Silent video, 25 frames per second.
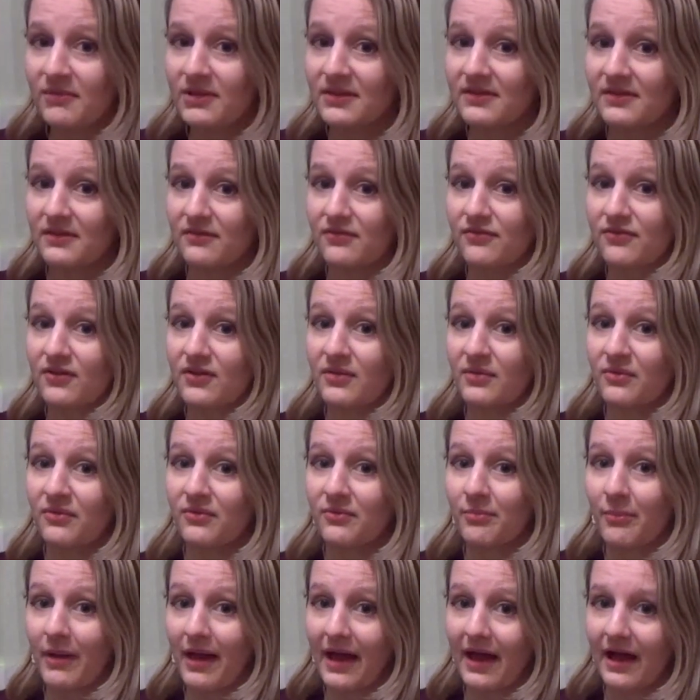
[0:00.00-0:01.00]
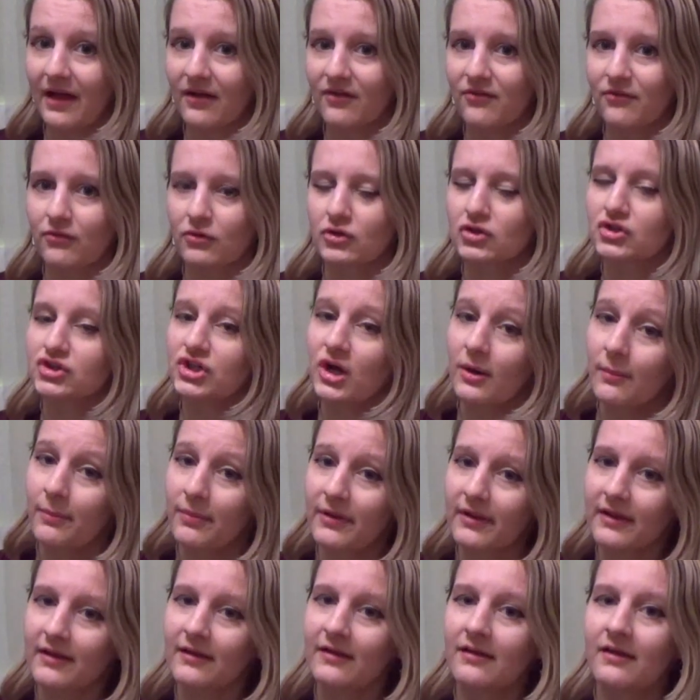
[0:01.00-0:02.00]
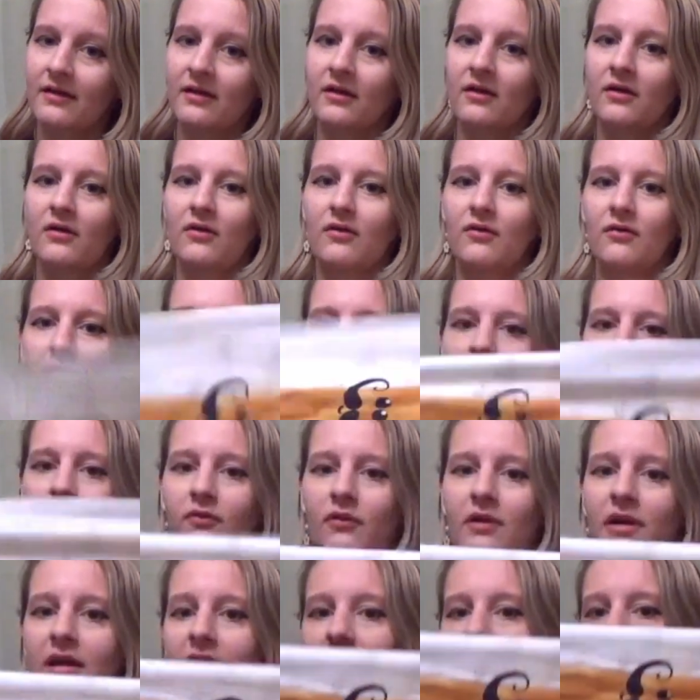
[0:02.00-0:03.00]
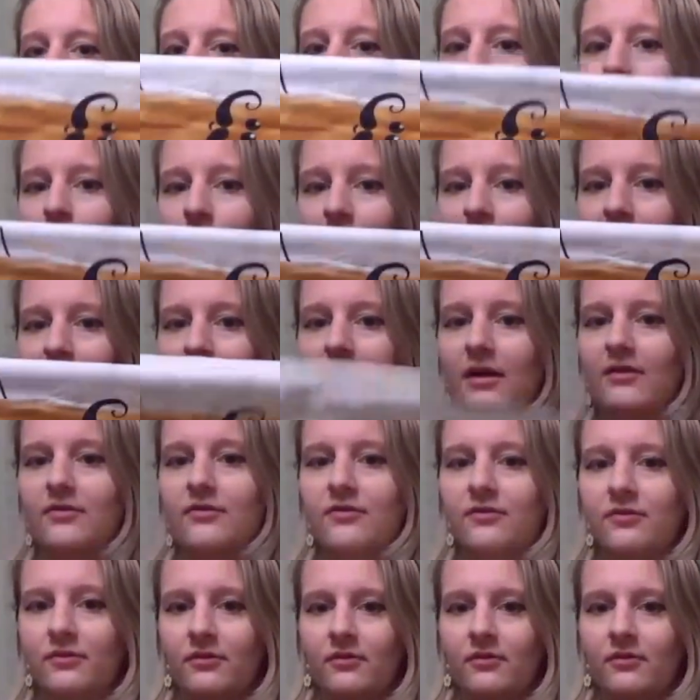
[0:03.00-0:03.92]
different bags for shopping, for like bread,